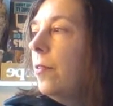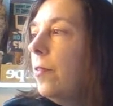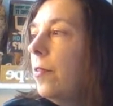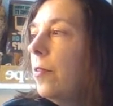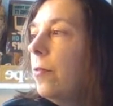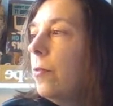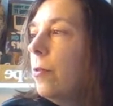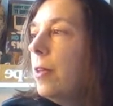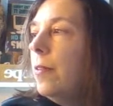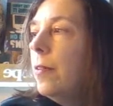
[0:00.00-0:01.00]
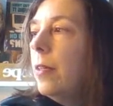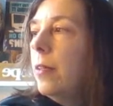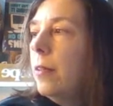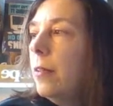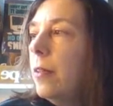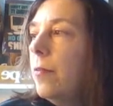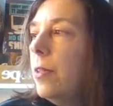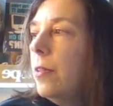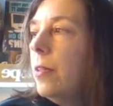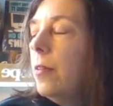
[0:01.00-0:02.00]
This is so crazy. I've
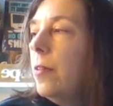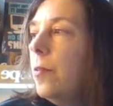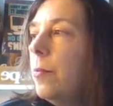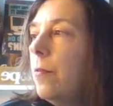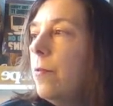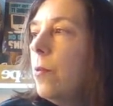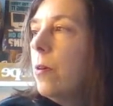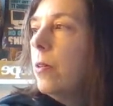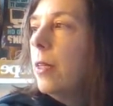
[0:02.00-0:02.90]
not done this before.